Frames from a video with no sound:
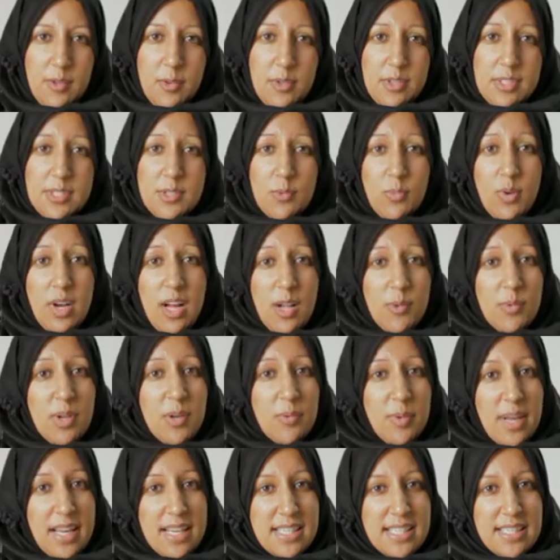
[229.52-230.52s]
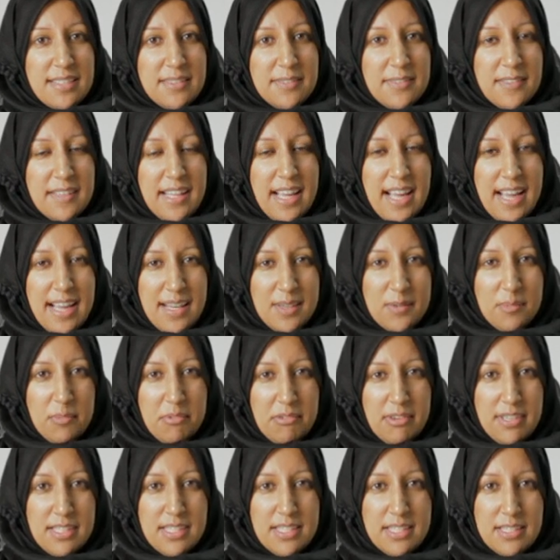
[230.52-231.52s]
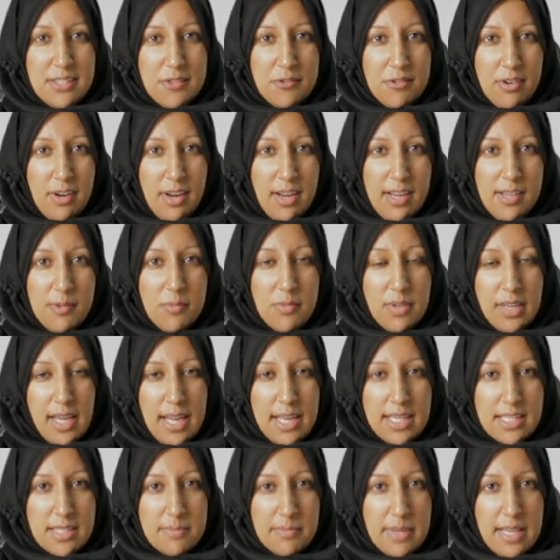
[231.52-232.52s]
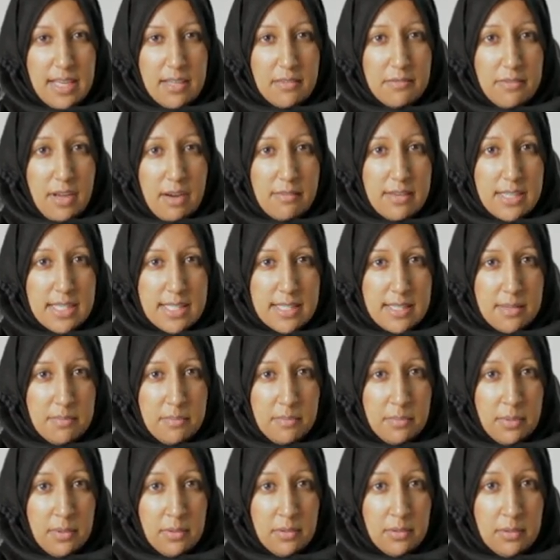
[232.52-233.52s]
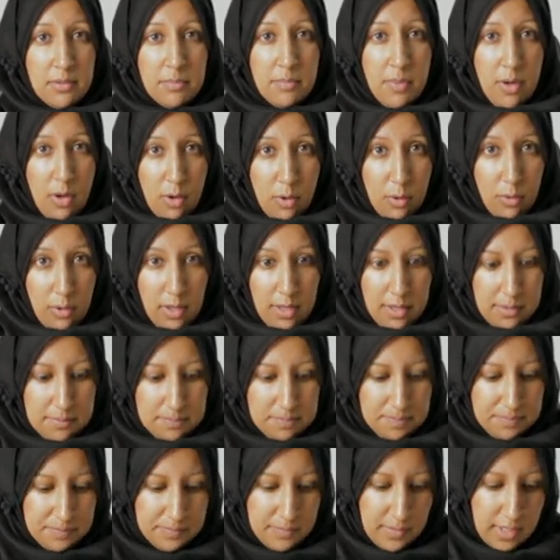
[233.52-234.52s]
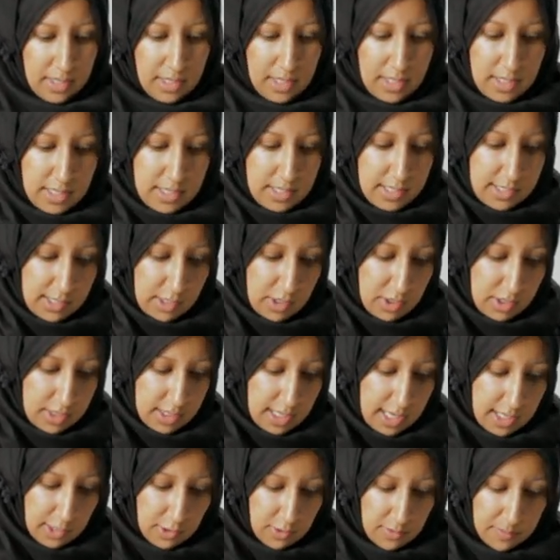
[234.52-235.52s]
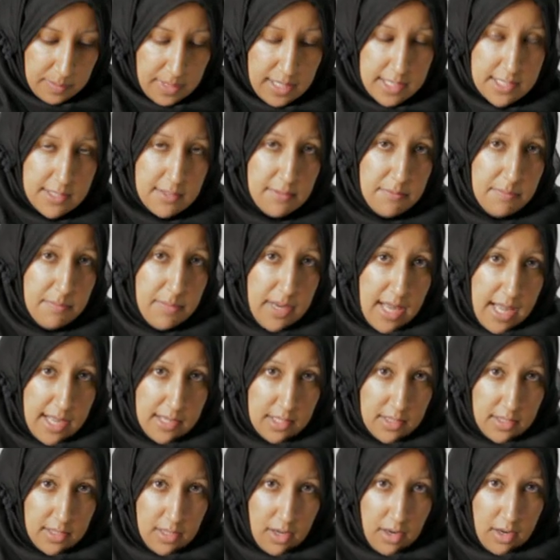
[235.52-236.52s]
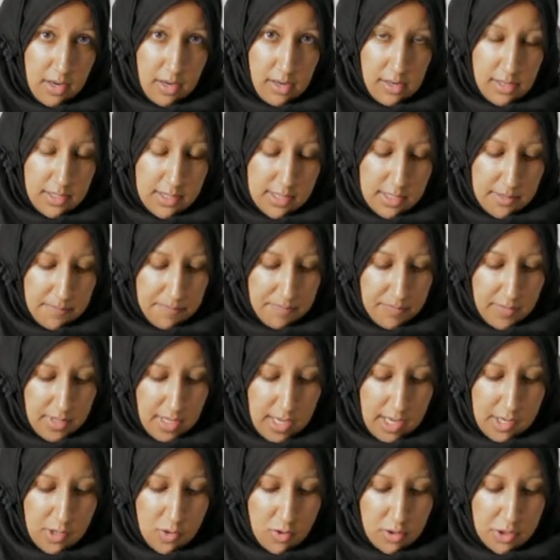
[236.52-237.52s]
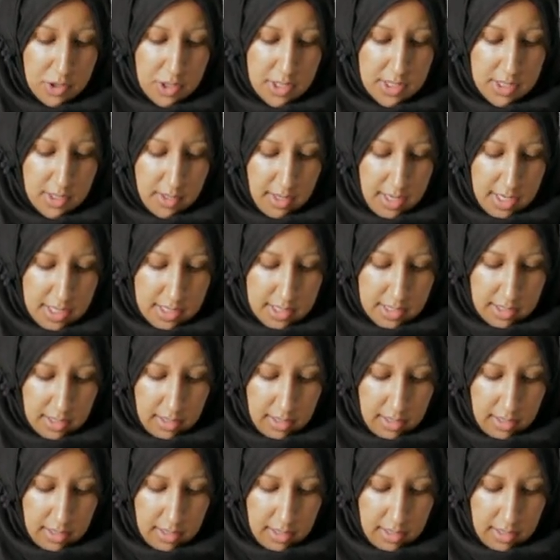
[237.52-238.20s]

So while we're waiting for the handprint to dry, we're going to make a very simple pole. So you take your piece of black card and you're just going to